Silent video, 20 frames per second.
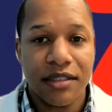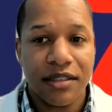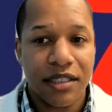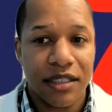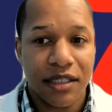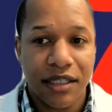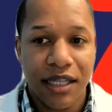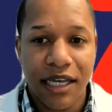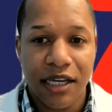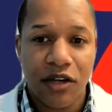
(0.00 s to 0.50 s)

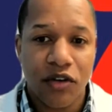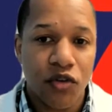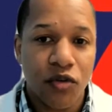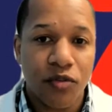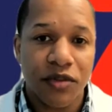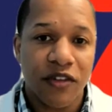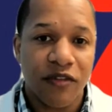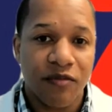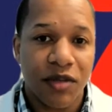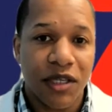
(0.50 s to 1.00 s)
select
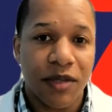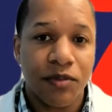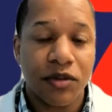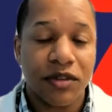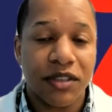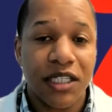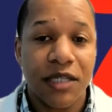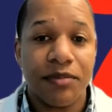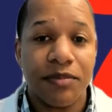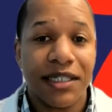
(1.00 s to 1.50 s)
groups of people
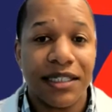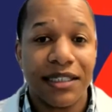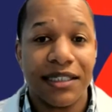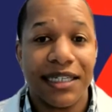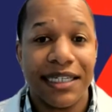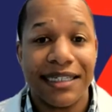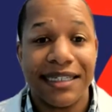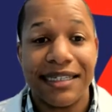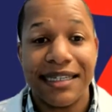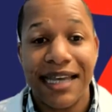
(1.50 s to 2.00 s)

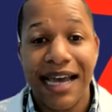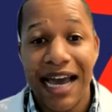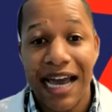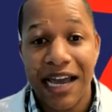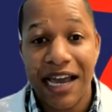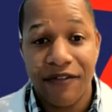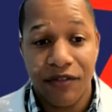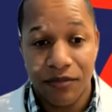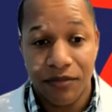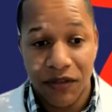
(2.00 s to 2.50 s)
typically
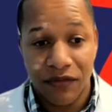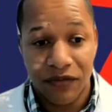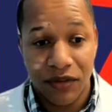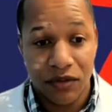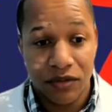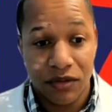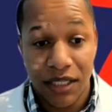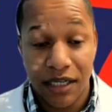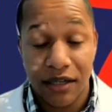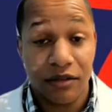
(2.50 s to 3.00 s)
die from the flu.
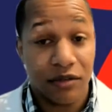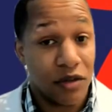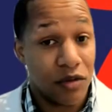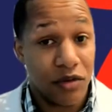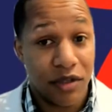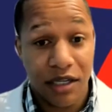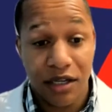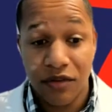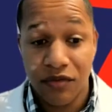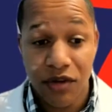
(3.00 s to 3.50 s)
Now,
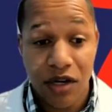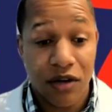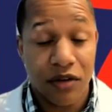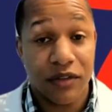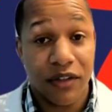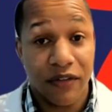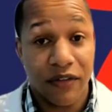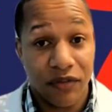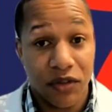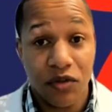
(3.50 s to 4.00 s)
don't get it
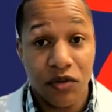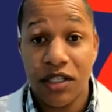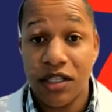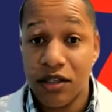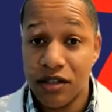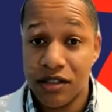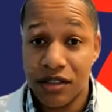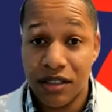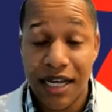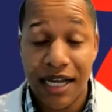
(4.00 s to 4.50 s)
wrong. The flu
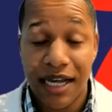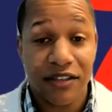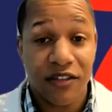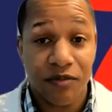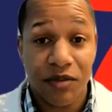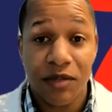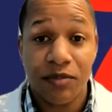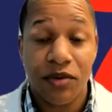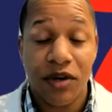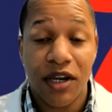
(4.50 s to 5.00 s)
kills lots of
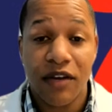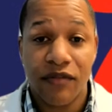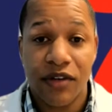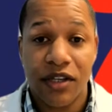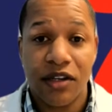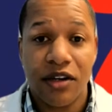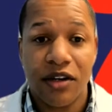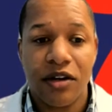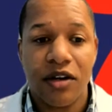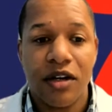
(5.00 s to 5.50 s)
people every
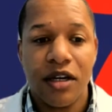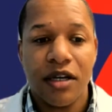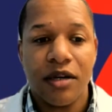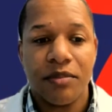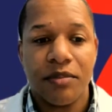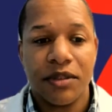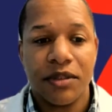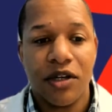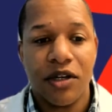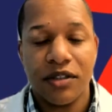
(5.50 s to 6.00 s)
year,
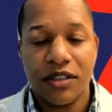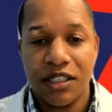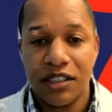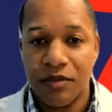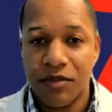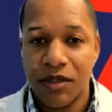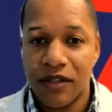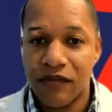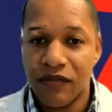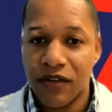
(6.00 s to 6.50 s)
but those
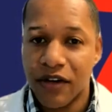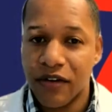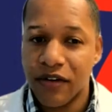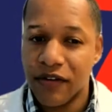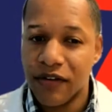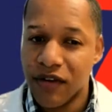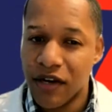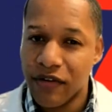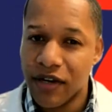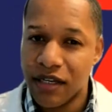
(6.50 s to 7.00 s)
tend to be
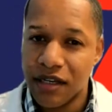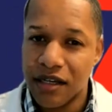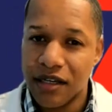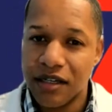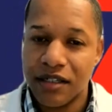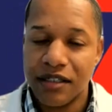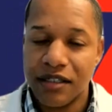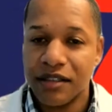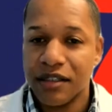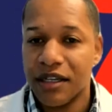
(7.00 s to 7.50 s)
very, very
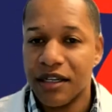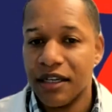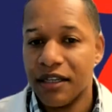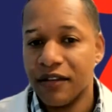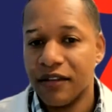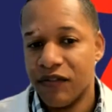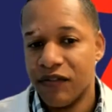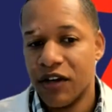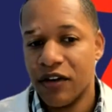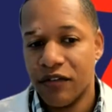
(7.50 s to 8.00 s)
young and
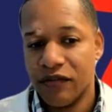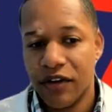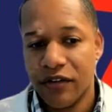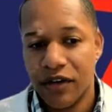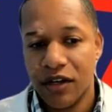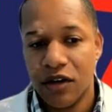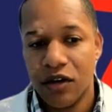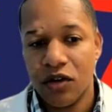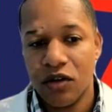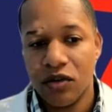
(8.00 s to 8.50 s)
the very,
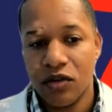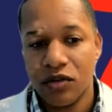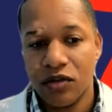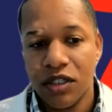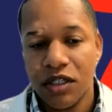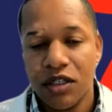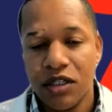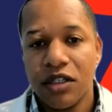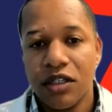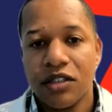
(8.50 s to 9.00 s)
very old.
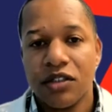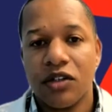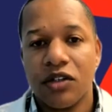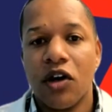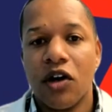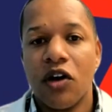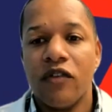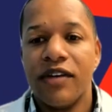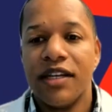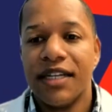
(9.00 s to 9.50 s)
So
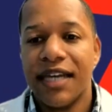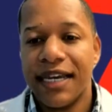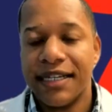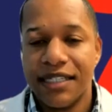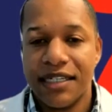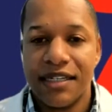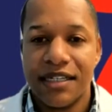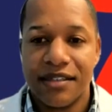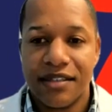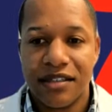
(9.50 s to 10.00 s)
COVID-19
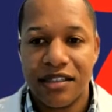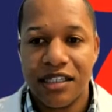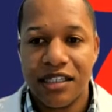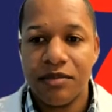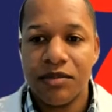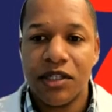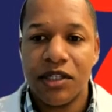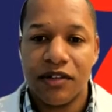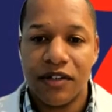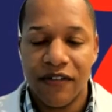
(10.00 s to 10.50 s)
is
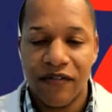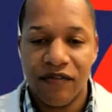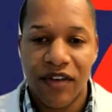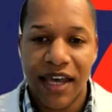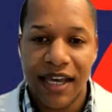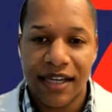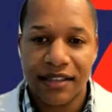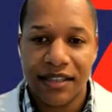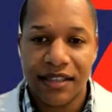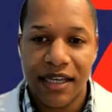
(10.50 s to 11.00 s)
similar in the
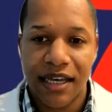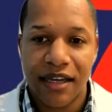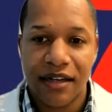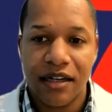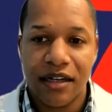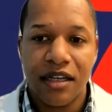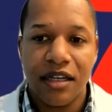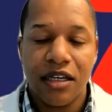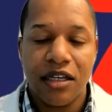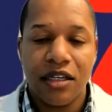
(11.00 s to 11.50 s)
fact
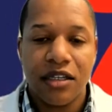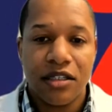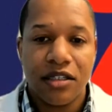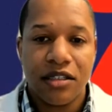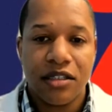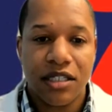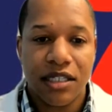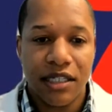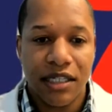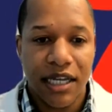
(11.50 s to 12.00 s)
that
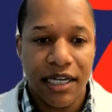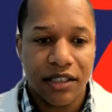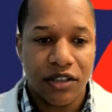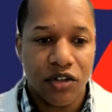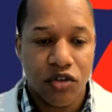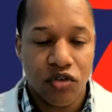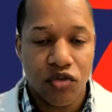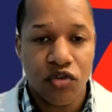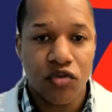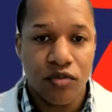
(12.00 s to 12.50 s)

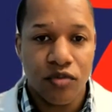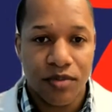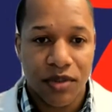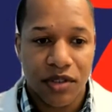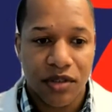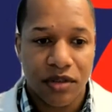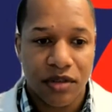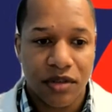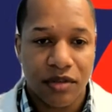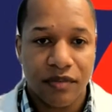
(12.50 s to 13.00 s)
select
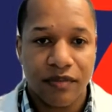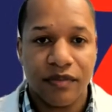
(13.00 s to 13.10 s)
groups,